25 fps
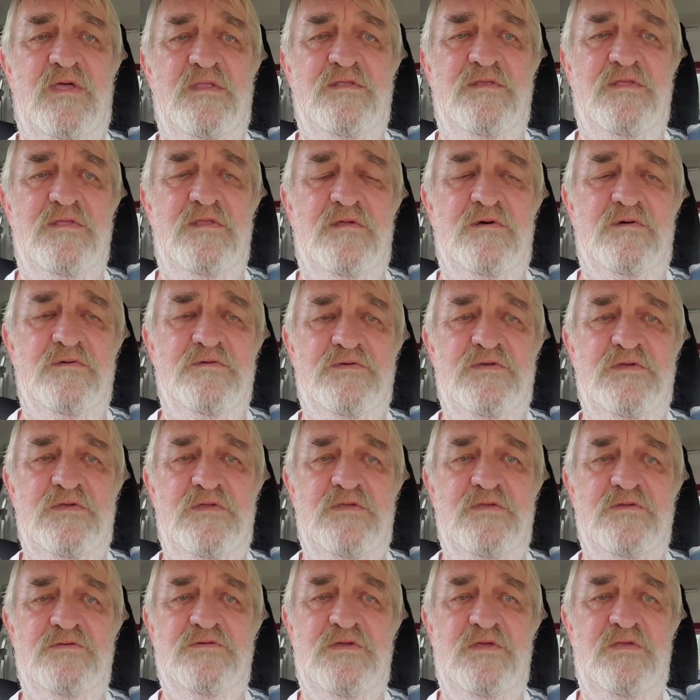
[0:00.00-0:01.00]
That
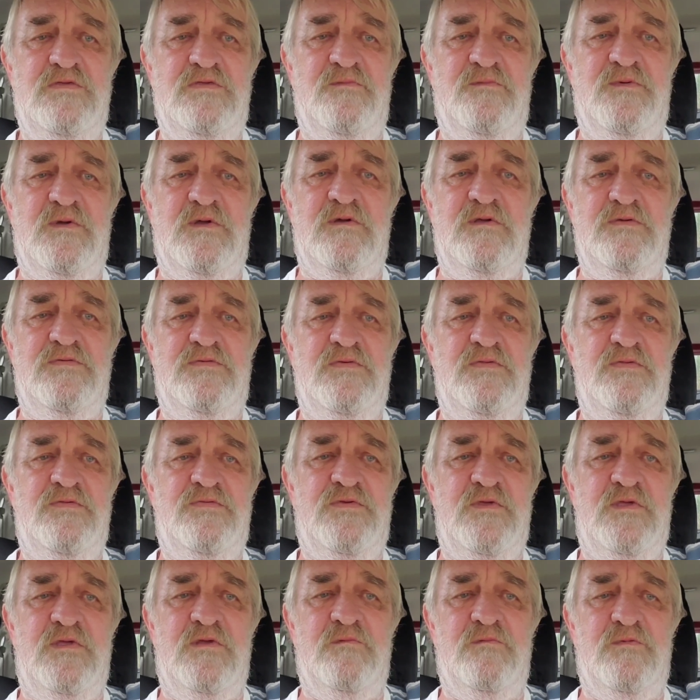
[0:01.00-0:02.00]
she's a very
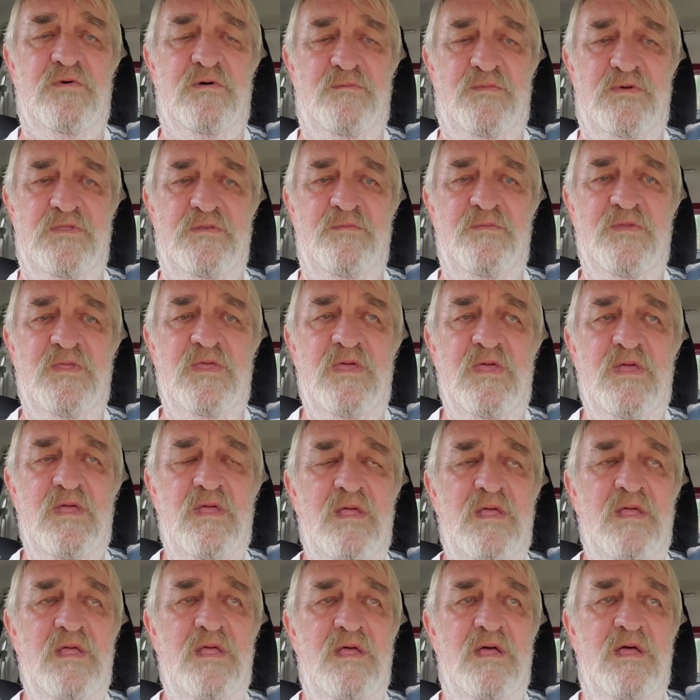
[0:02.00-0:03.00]
sincere woman.
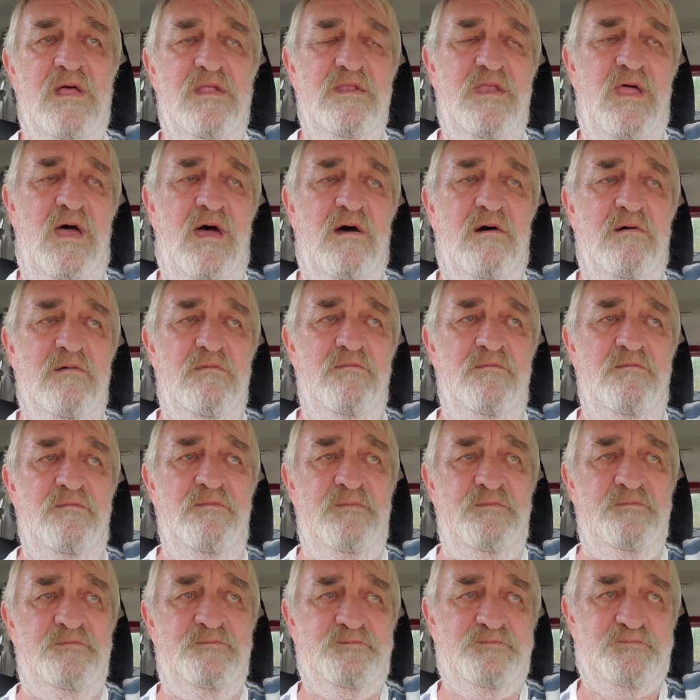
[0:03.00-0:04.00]
Now,
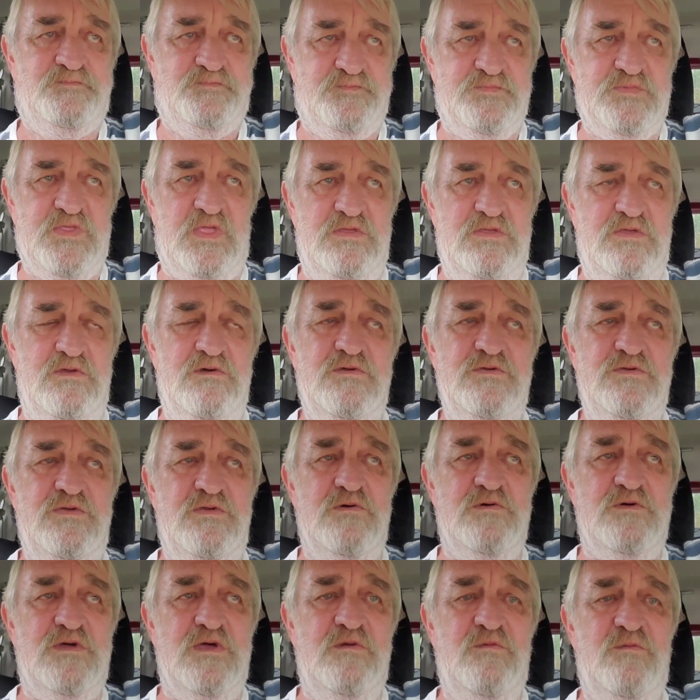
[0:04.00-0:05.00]

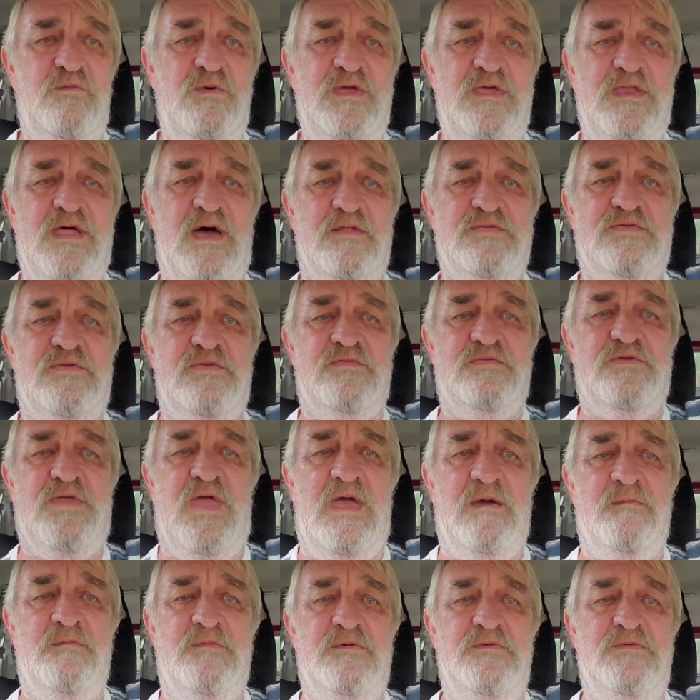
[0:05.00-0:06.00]
you can weed out the
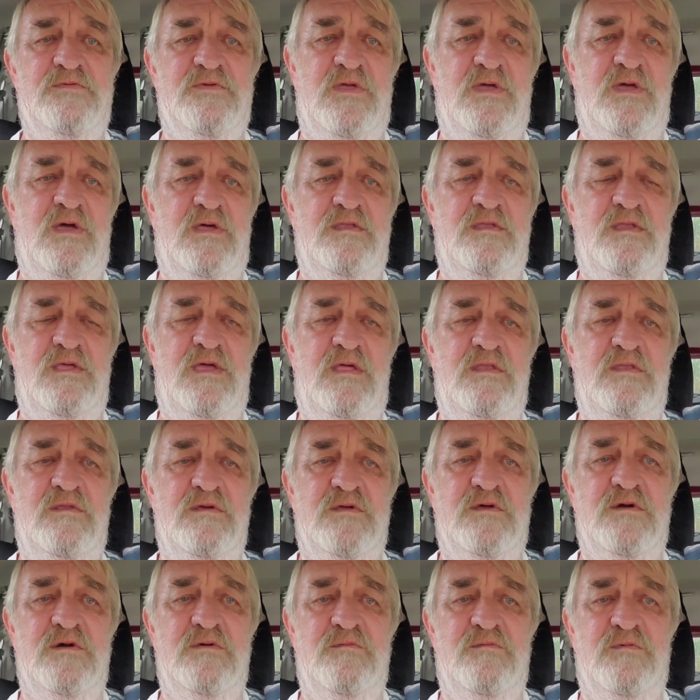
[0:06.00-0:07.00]
scammers and
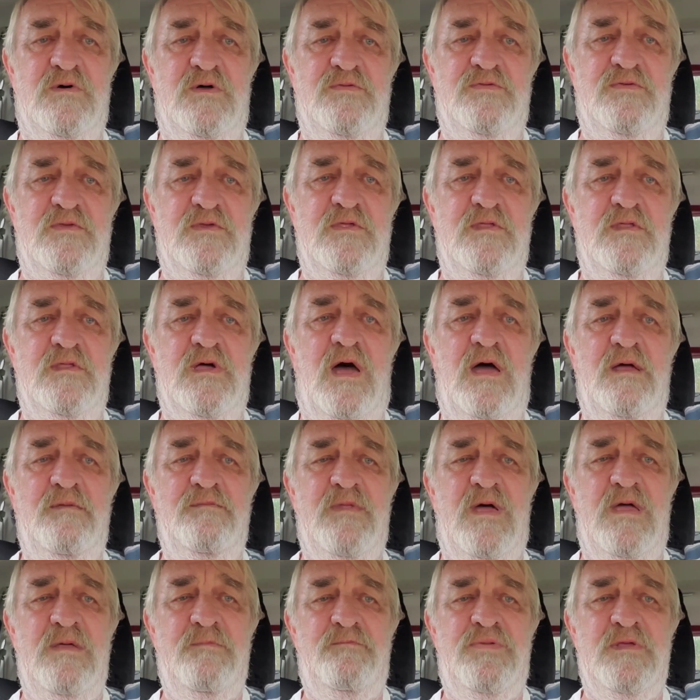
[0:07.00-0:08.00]
the good ones.
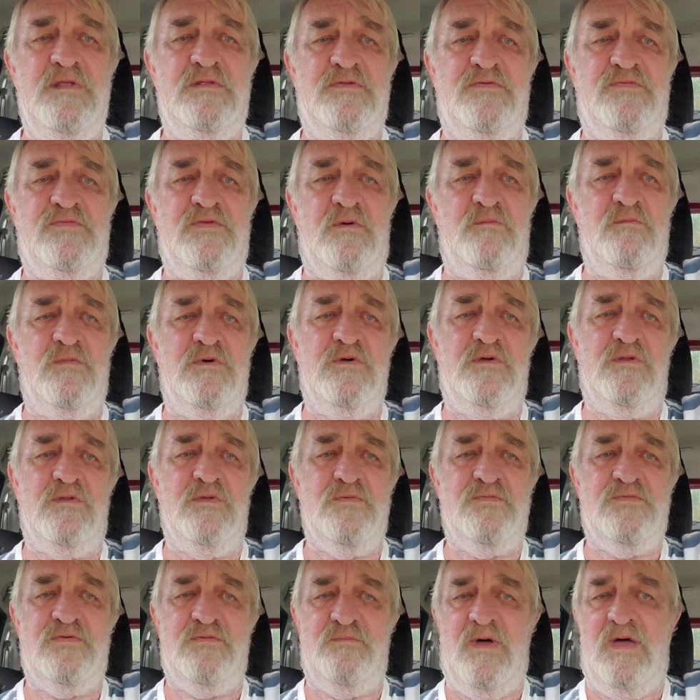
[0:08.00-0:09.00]
I picked someone
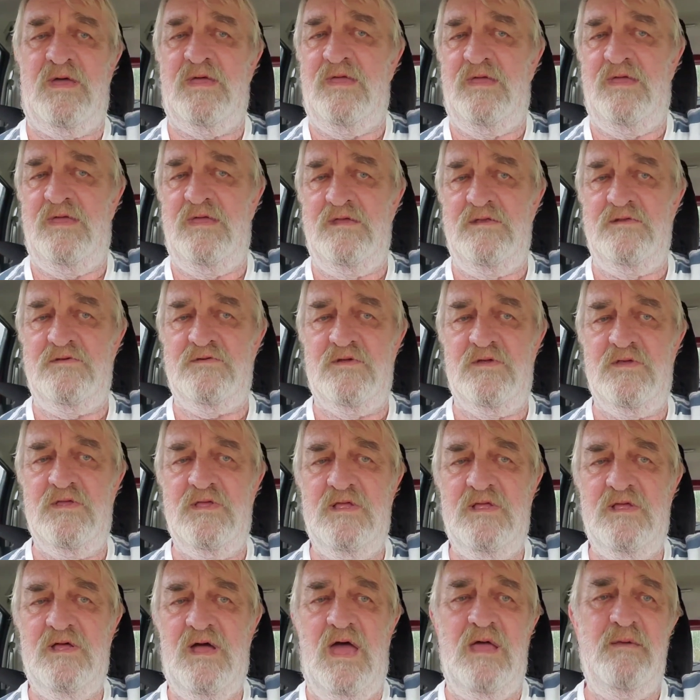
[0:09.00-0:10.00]
close to my age.
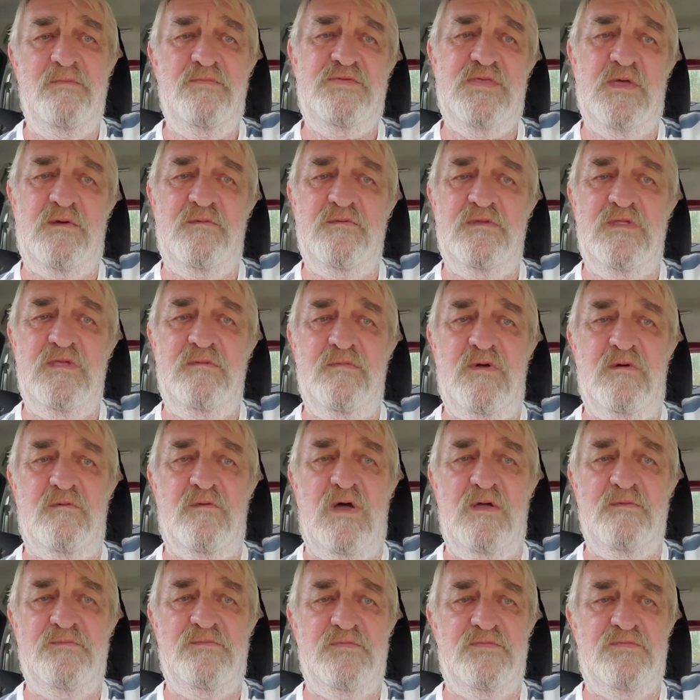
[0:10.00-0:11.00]
I'm 70. My
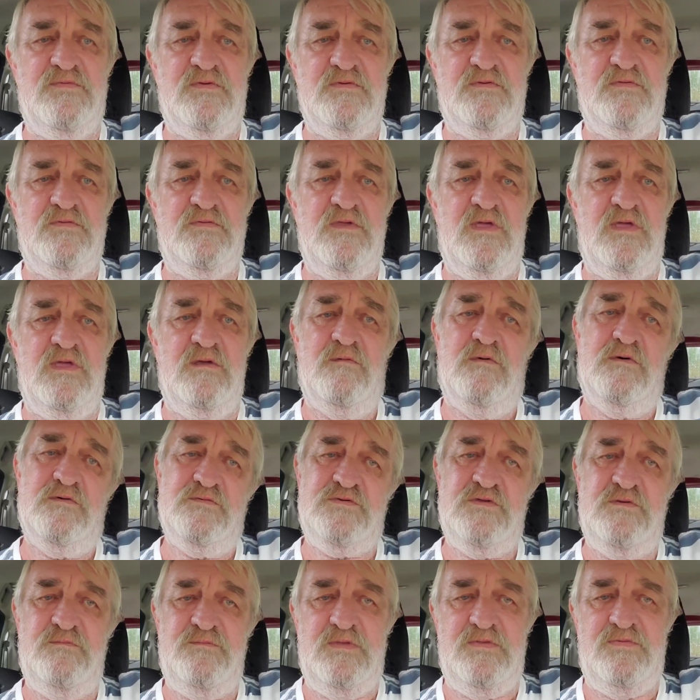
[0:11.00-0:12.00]
wife is 68.
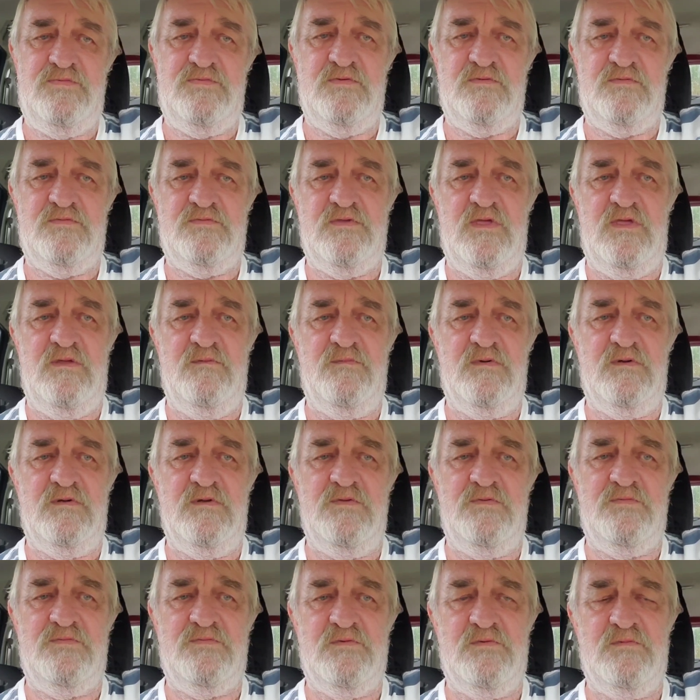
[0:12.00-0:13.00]
Well, she'll be 68
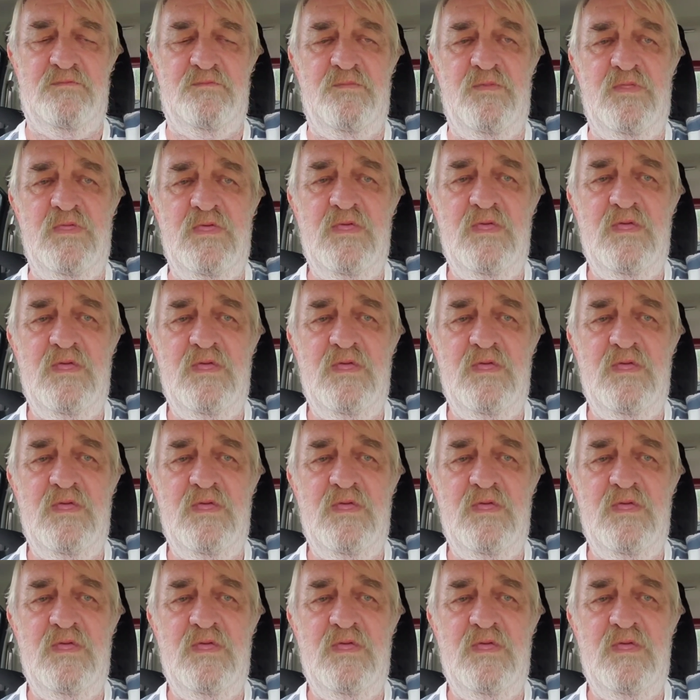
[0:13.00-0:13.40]
very soon.